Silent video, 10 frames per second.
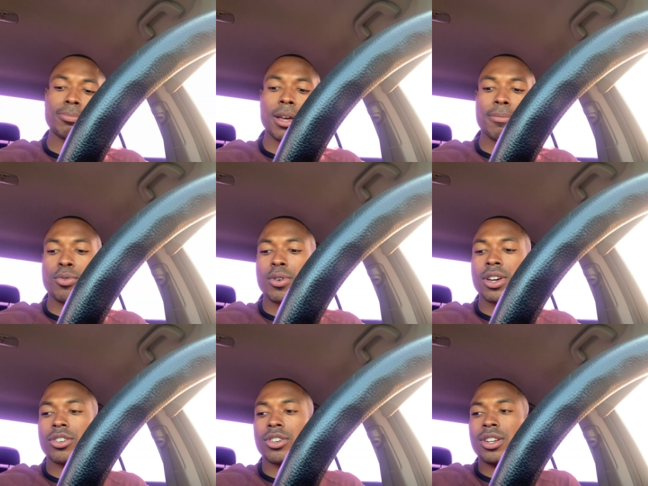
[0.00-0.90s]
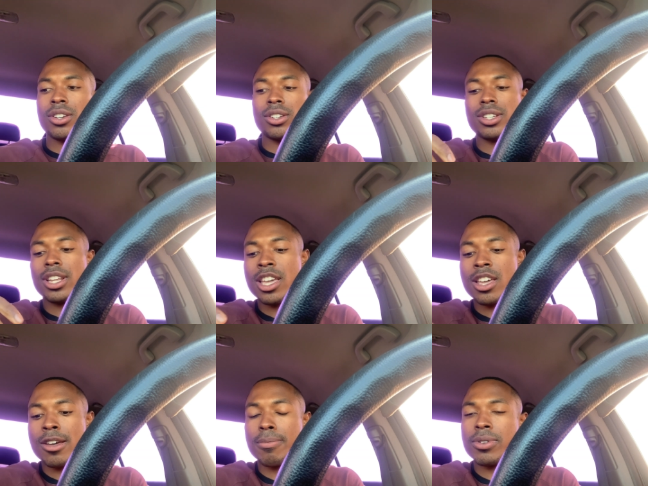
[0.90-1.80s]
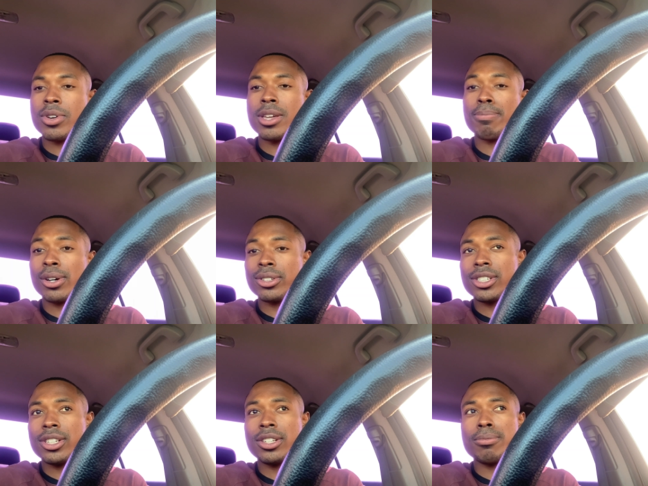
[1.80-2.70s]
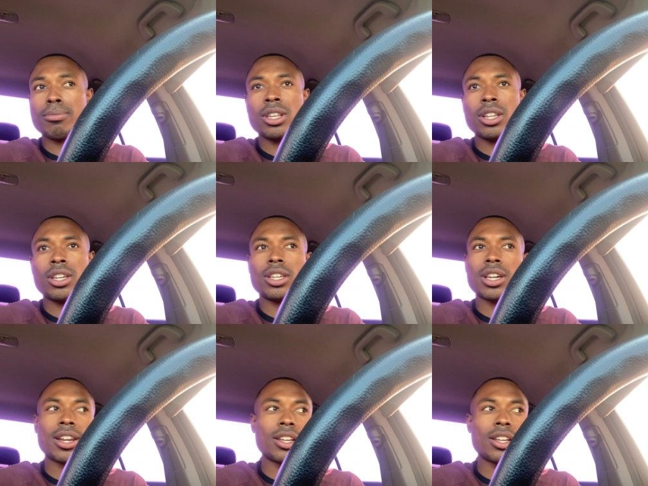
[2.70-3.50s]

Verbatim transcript: might be wondering, damn, you ain't posted in a minute, yada